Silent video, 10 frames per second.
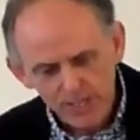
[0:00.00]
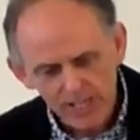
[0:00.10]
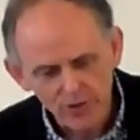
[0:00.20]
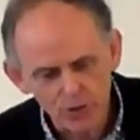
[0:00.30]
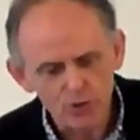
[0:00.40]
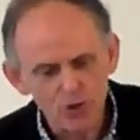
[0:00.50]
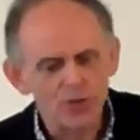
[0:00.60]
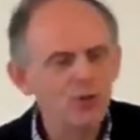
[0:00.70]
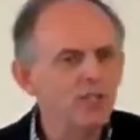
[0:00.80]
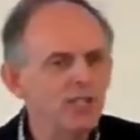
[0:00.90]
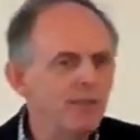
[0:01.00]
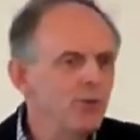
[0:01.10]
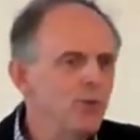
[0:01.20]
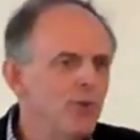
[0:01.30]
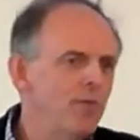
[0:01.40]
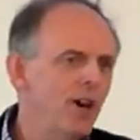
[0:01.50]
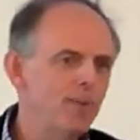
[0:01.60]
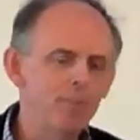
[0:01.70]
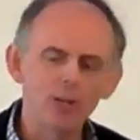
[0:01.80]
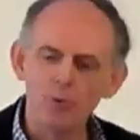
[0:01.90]
teaching churches are few and
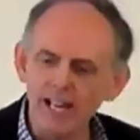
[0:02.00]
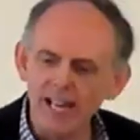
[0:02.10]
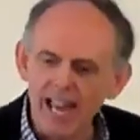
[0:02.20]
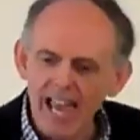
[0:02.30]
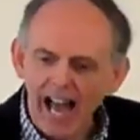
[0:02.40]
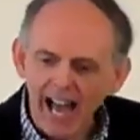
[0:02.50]
far between,